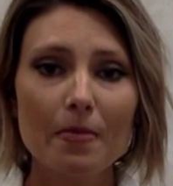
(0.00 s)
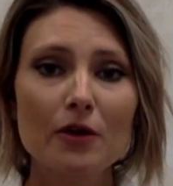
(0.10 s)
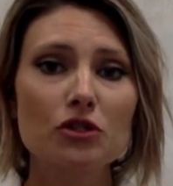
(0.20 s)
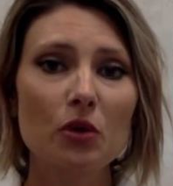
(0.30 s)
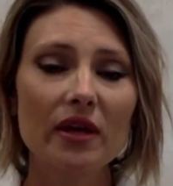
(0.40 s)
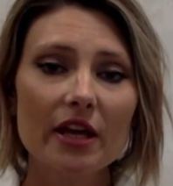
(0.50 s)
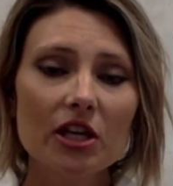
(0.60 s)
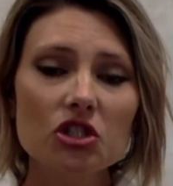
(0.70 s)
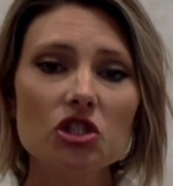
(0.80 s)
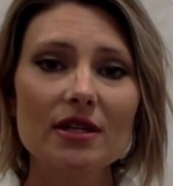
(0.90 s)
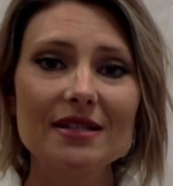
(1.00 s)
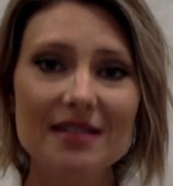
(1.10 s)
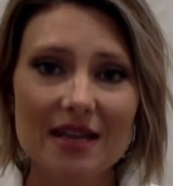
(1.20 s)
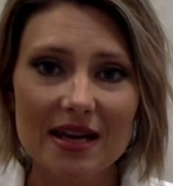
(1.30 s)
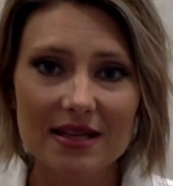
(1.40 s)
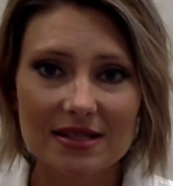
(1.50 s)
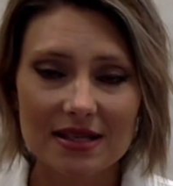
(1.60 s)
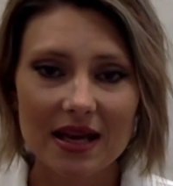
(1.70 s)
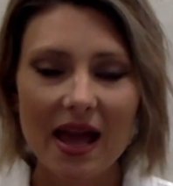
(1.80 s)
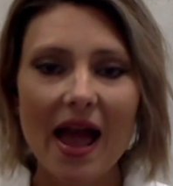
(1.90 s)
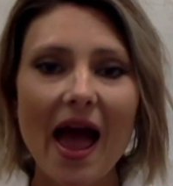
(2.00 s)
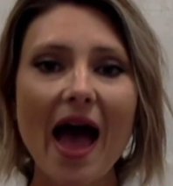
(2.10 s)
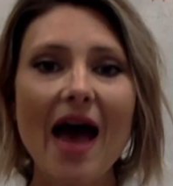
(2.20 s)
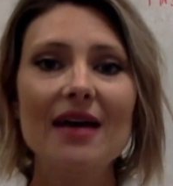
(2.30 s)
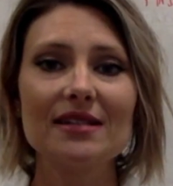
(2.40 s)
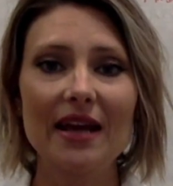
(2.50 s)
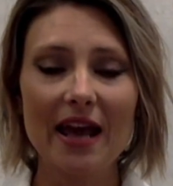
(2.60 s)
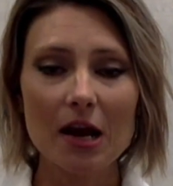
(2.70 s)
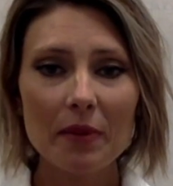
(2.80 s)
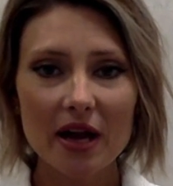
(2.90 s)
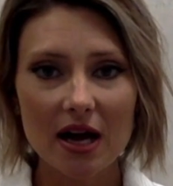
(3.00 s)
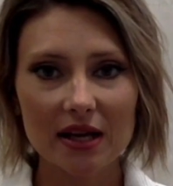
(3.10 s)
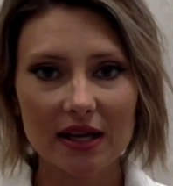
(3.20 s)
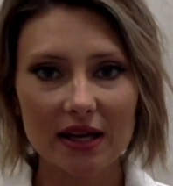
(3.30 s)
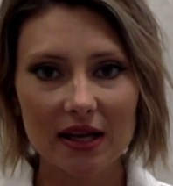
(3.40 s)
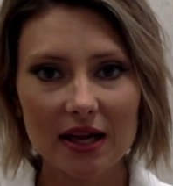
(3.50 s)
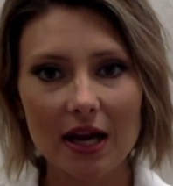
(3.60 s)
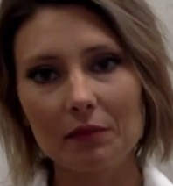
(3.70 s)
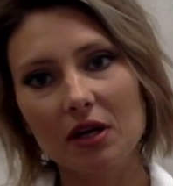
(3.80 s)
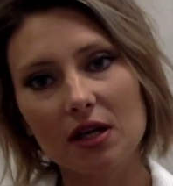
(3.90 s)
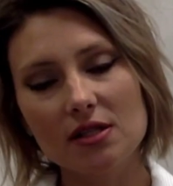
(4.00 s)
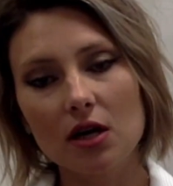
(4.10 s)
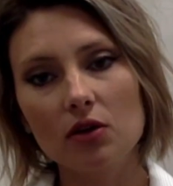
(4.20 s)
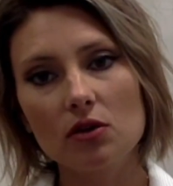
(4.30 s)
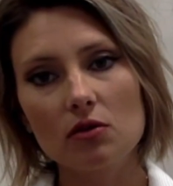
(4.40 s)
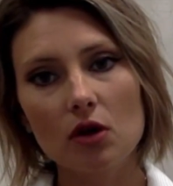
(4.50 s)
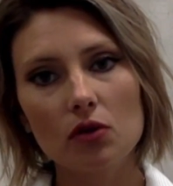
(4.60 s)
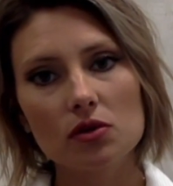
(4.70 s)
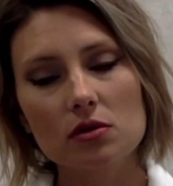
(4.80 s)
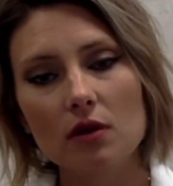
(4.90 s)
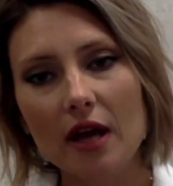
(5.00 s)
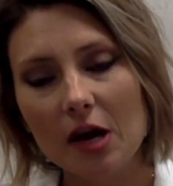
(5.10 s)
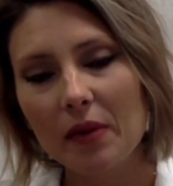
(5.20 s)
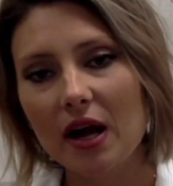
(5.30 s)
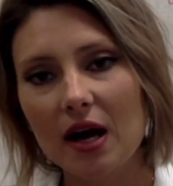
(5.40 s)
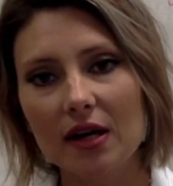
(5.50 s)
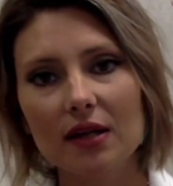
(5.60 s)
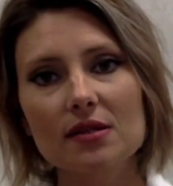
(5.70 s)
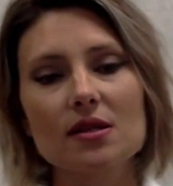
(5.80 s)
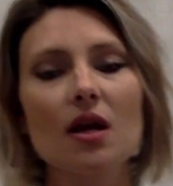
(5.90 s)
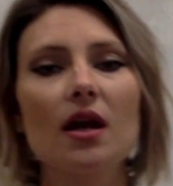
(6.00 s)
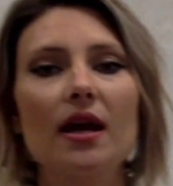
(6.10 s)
So each disc has an antibiotic in it, and I'm going to tell you those antibiotics.